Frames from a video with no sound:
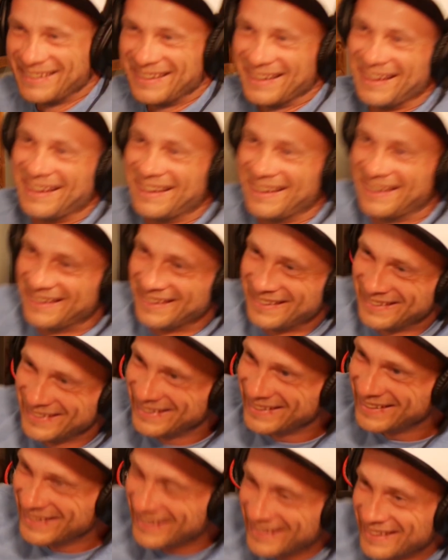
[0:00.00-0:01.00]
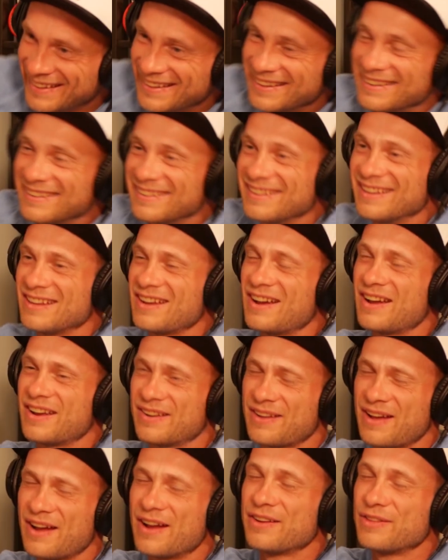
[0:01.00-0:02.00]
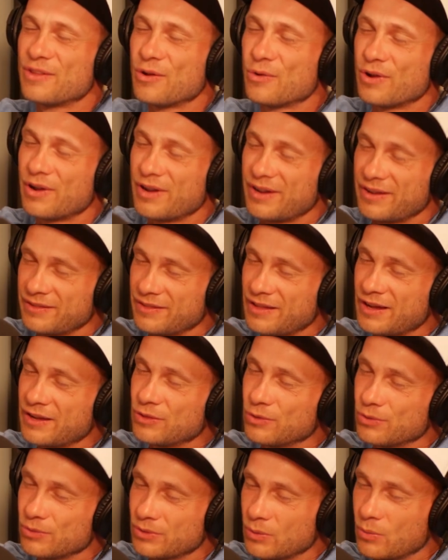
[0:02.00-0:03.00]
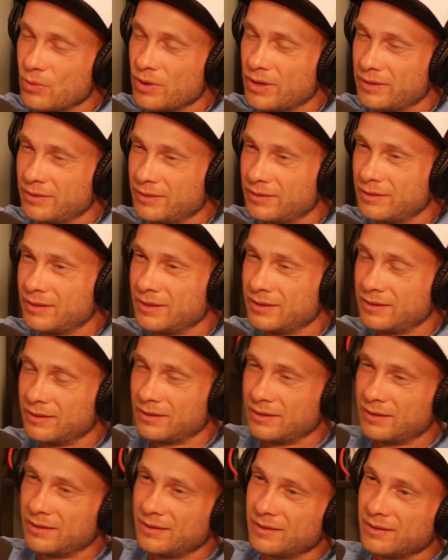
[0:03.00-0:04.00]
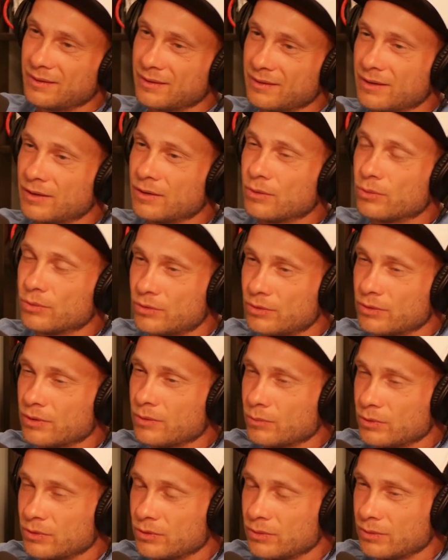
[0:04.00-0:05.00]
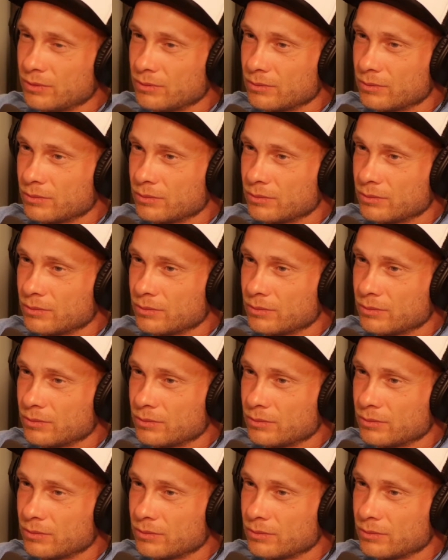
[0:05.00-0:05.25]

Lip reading: Yeah. Yeah, I know the one, and I know what you're